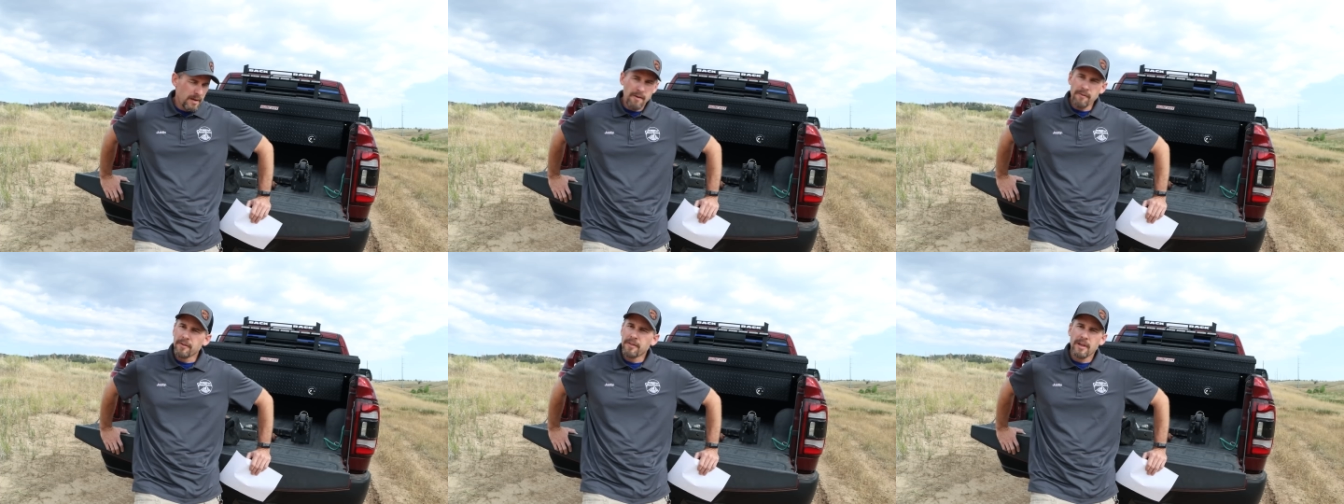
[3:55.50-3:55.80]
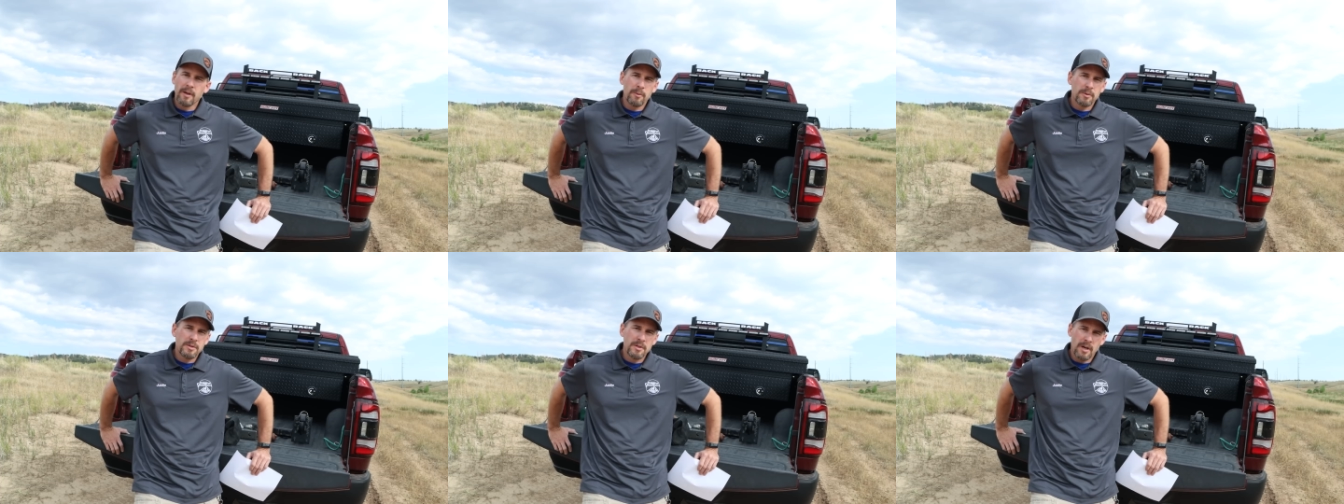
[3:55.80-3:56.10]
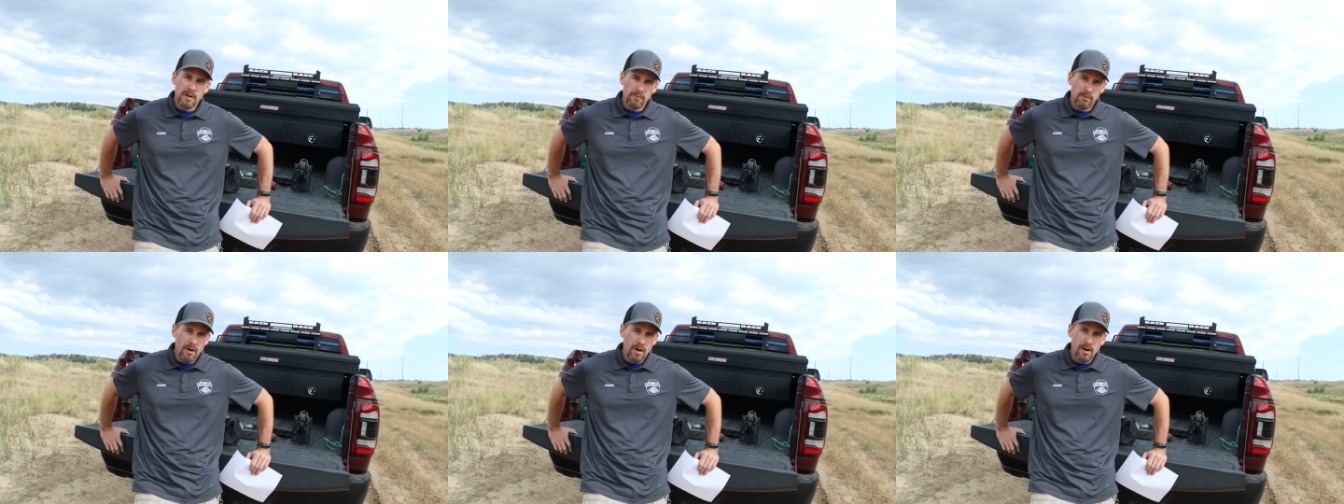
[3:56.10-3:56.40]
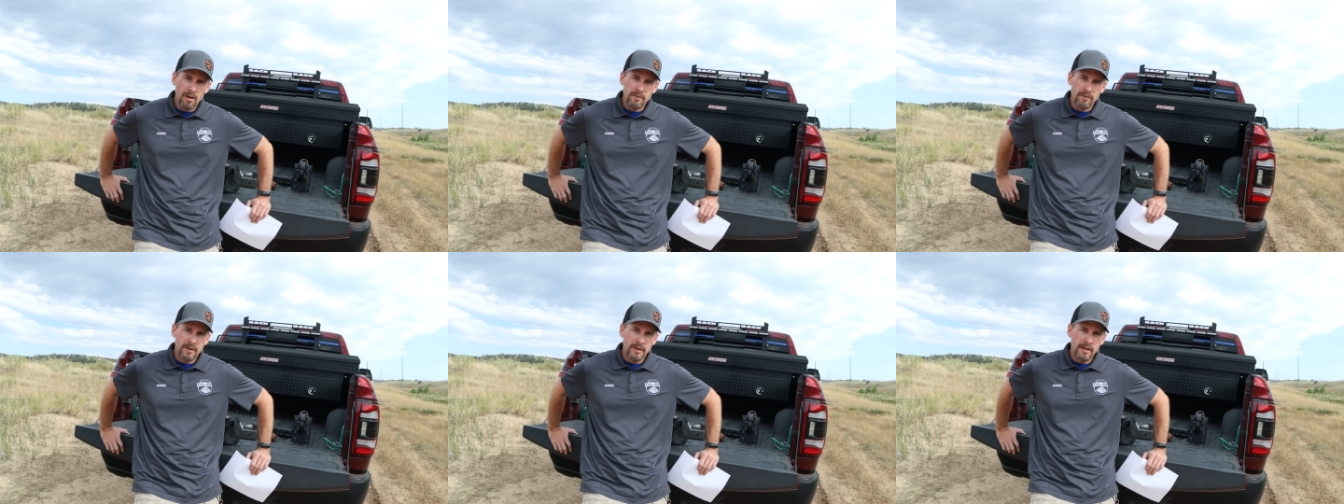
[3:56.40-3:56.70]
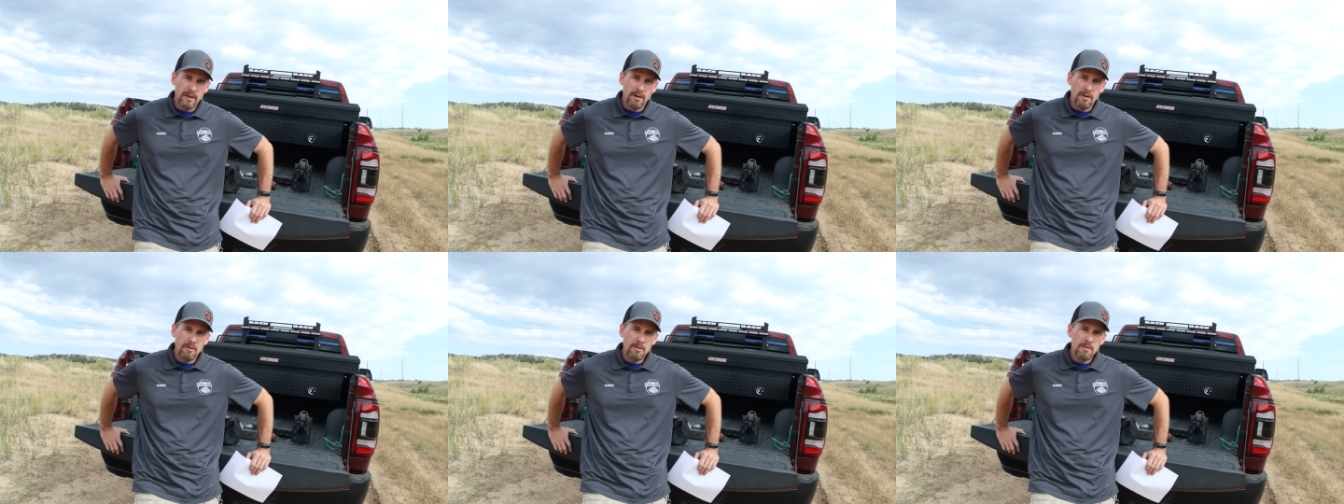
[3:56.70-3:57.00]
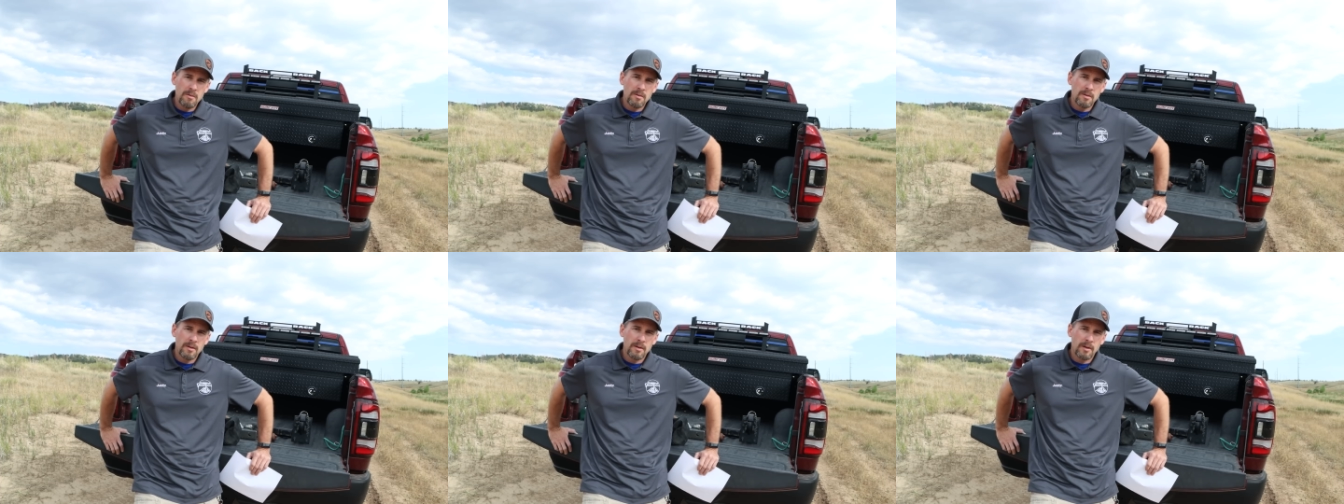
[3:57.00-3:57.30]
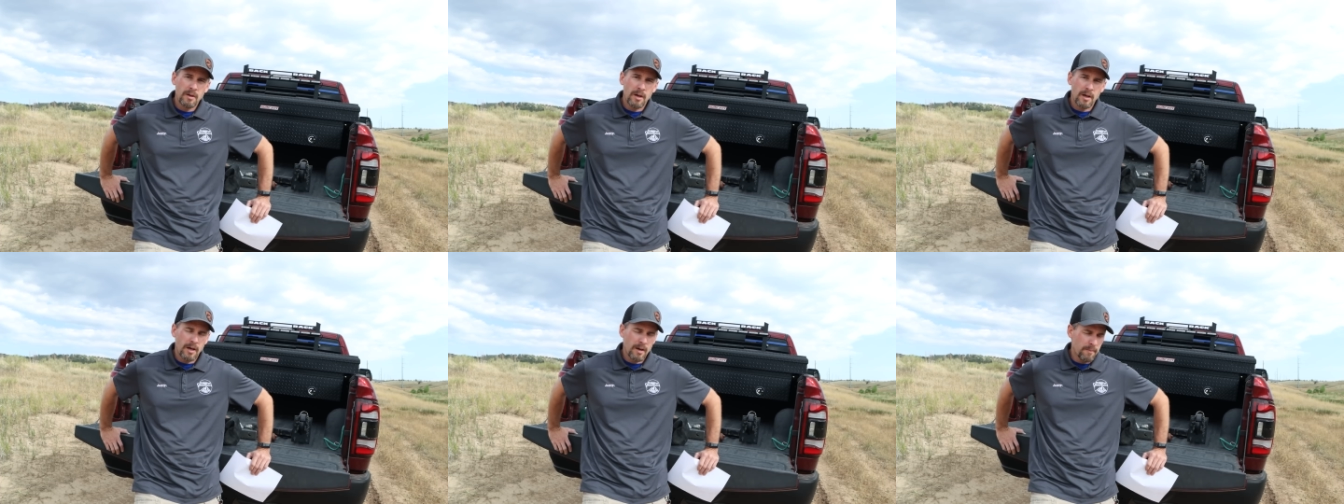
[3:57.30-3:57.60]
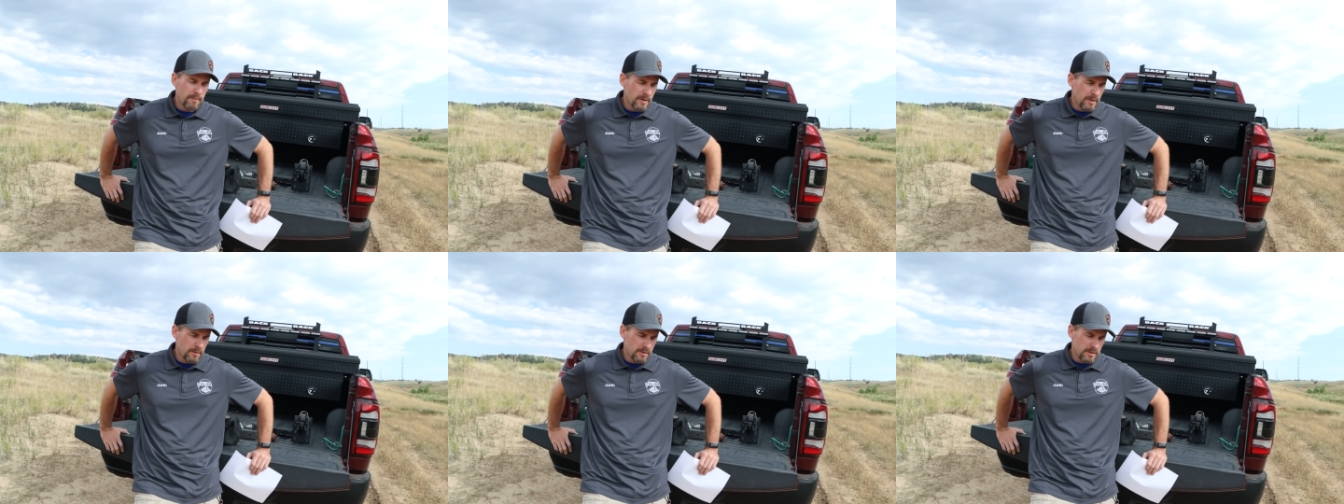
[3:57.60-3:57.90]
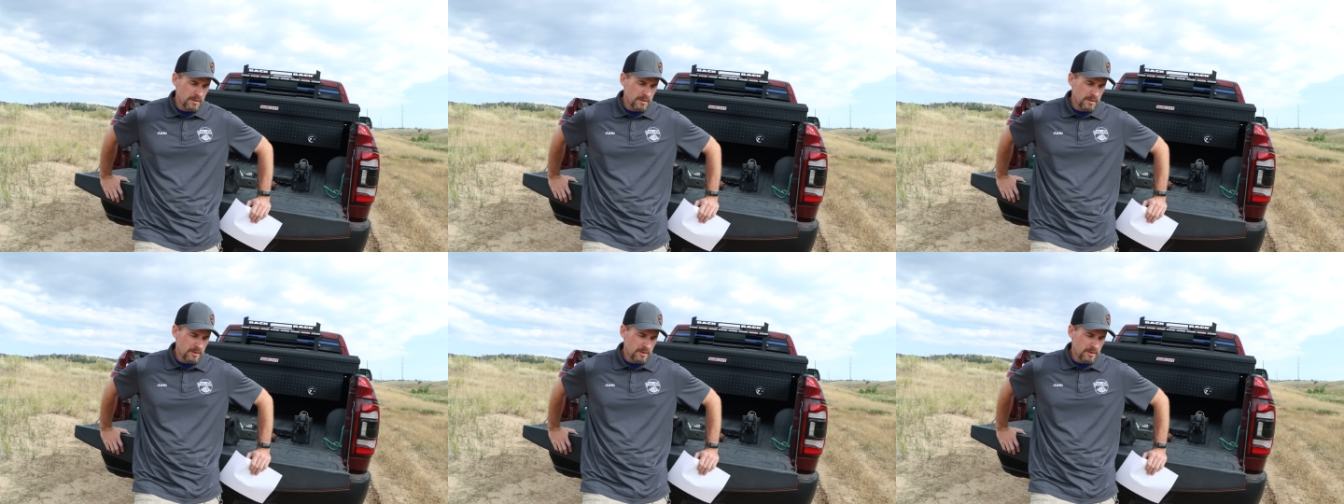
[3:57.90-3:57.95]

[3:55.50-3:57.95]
everything was done wrong video. There